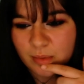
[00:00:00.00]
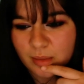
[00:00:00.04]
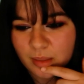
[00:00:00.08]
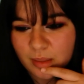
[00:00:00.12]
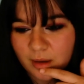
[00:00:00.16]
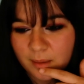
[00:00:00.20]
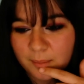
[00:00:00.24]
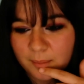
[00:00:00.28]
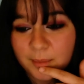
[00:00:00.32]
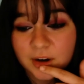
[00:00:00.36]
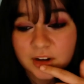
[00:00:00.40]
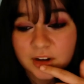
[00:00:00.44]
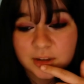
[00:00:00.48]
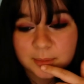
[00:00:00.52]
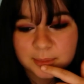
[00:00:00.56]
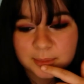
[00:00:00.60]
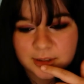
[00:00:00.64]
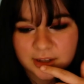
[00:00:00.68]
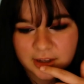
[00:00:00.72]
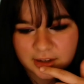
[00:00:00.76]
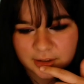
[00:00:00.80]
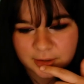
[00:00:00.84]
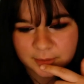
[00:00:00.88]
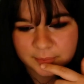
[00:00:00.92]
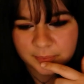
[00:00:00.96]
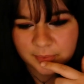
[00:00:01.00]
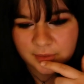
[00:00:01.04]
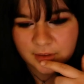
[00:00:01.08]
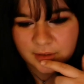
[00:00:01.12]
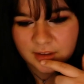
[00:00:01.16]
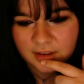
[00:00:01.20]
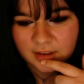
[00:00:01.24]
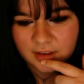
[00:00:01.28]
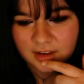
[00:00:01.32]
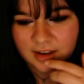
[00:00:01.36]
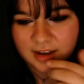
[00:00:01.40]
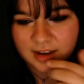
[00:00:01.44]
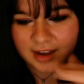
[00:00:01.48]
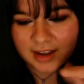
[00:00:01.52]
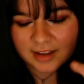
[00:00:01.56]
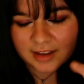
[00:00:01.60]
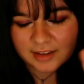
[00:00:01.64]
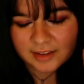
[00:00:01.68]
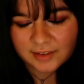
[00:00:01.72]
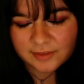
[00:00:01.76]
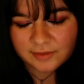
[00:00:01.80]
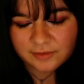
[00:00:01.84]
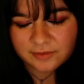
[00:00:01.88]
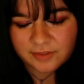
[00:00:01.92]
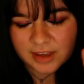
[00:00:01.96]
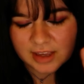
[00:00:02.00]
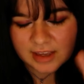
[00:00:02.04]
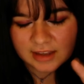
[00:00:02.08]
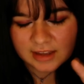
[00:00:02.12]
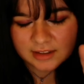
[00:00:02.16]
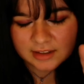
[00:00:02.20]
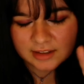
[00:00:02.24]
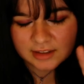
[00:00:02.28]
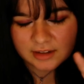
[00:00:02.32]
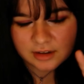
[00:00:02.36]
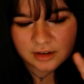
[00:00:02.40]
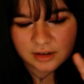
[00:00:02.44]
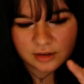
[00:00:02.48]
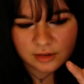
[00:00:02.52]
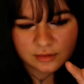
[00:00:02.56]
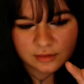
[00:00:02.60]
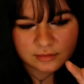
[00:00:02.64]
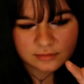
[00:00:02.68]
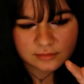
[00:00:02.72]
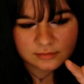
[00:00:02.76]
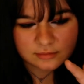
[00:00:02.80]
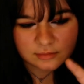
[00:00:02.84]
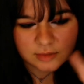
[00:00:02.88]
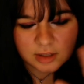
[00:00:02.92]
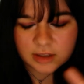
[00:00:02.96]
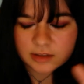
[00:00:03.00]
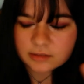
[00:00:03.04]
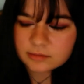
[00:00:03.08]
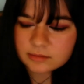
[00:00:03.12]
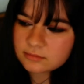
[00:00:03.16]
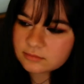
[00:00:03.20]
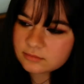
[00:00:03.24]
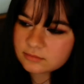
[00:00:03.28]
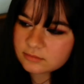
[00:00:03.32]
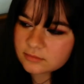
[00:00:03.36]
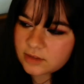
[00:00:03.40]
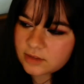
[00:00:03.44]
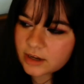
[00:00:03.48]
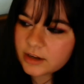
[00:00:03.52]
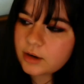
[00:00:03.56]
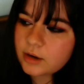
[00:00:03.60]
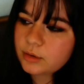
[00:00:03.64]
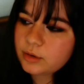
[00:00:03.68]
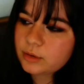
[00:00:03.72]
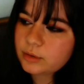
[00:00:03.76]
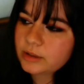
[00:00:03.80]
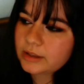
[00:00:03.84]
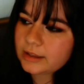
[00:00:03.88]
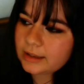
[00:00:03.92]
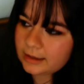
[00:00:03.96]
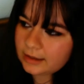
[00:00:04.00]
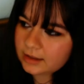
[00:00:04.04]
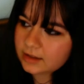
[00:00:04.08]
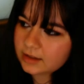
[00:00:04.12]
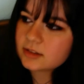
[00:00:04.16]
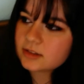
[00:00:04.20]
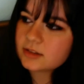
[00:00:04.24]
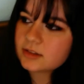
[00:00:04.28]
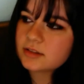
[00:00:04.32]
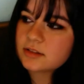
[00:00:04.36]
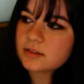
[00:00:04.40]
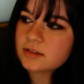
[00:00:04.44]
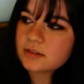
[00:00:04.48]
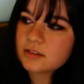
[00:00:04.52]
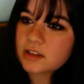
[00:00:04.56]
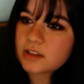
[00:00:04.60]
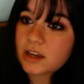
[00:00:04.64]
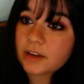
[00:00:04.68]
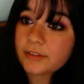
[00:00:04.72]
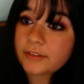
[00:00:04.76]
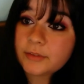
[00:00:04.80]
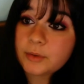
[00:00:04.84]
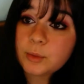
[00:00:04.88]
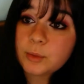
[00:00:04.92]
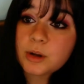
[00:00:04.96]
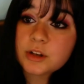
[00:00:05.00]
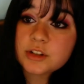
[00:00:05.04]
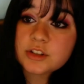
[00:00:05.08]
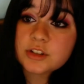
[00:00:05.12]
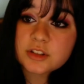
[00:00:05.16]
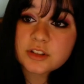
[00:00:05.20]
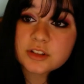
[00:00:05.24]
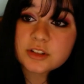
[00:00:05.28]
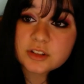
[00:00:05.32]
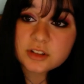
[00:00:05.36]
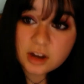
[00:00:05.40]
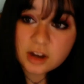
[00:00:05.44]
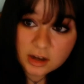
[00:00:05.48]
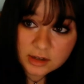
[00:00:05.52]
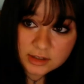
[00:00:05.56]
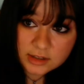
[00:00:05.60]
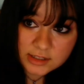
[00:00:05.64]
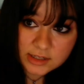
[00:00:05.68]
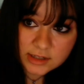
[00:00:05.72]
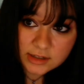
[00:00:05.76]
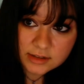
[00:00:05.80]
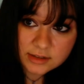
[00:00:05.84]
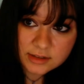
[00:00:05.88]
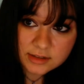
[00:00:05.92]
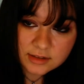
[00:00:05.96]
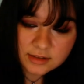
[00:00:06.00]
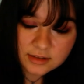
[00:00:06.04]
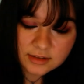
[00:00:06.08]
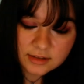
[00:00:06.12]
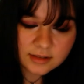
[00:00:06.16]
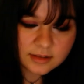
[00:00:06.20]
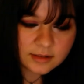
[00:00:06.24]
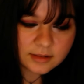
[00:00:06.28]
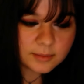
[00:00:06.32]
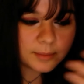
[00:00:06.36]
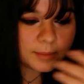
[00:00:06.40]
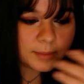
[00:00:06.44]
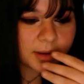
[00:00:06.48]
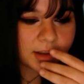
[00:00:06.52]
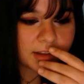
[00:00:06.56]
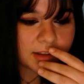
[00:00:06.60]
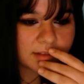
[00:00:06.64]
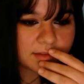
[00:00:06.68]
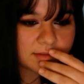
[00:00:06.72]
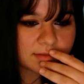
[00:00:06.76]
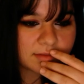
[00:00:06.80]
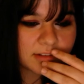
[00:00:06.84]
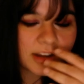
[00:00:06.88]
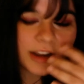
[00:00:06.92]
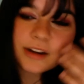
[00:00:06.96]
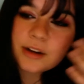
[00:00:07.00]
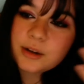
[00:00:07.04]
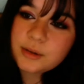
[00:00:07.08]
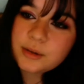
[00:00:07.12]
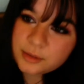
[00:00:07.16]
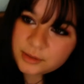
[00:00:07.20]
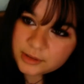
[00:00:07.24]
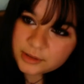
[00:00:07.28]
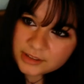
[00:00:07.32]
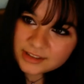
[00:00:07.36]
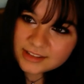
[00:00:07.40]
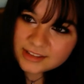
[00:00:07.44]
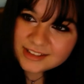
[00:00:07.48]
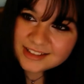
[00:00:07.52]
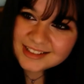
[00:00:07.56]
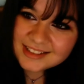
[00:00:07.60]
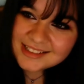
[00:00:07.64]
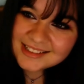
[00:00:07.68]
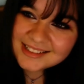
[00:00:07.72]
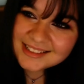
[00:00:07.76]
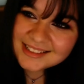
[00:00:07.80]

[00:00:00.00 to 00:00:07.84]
Markiplier. I vaguely know, well, I know who he is. I've never watched his content, but I know who he is.